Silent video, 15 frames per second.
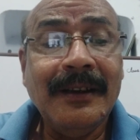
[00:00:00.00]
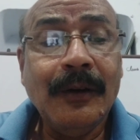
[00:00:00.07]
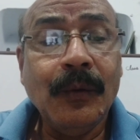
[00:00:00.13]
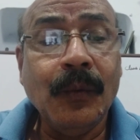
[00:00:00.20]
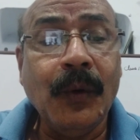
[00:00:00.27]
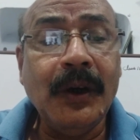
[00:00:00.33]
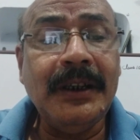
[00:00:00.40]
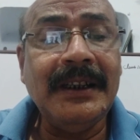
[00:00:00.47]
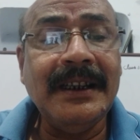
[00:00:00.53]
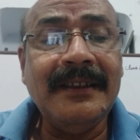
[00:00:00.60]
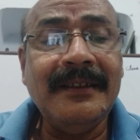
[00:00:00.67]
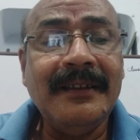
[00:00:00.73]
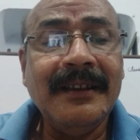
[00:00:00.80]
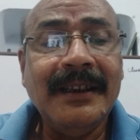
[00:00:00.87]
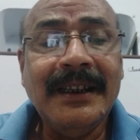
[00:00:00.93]
What
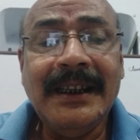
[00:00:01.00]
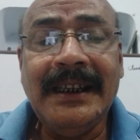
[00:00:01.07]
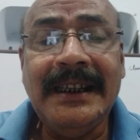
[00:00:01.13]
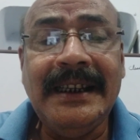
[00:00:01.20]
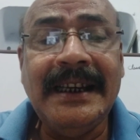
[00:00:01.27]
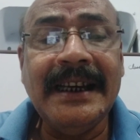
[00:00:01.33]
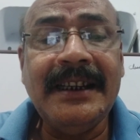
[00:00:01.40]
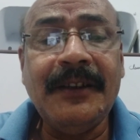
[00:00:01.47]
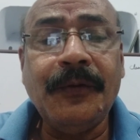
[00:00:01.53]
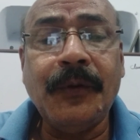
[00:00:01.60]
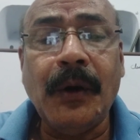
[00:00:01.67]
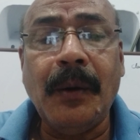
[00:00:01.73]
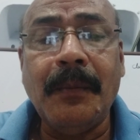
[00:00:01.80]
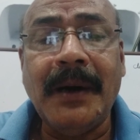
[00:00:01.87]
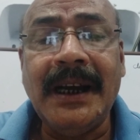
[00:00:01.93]
does he get
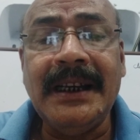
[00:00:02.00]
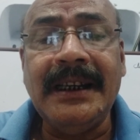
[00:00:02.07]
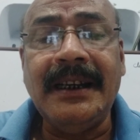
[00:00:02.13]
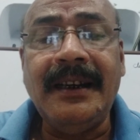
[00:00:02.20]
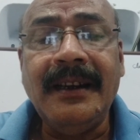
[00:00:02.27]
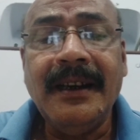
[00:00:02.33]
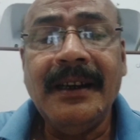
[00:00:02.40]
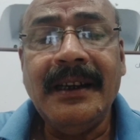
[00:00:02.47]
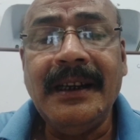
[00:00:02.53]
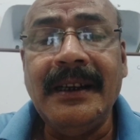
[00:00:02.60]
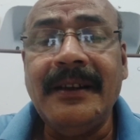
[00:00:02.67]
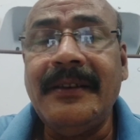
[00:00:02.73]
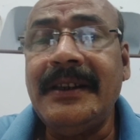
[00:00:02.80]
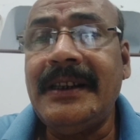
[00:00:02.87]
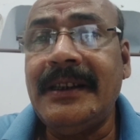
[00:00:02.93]
from Anil
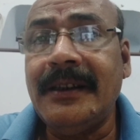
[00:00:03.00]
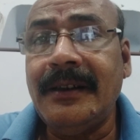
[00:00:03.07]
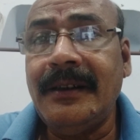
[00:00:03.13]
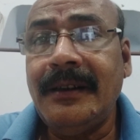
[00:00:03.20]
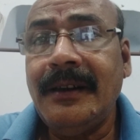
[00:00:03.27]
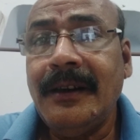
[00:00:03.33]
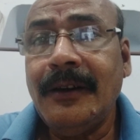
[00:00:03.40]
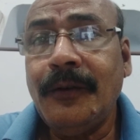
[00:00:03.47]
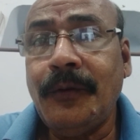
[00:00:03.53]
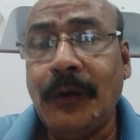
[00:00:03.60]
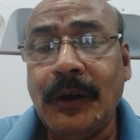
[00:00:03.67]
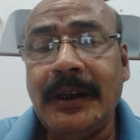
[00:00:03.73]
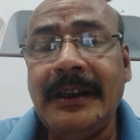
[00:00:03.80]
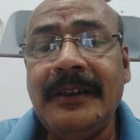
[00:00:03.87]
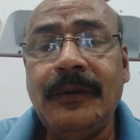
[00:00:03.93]
in return
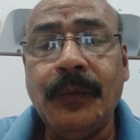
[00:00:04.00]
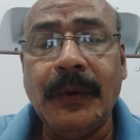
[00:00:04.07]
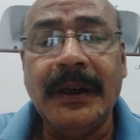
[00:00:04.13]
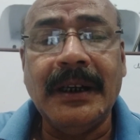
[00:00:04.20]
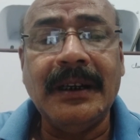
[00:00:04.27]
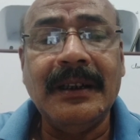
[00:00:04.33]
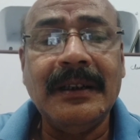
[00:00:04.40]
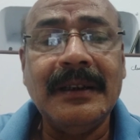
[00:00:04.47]
for his work?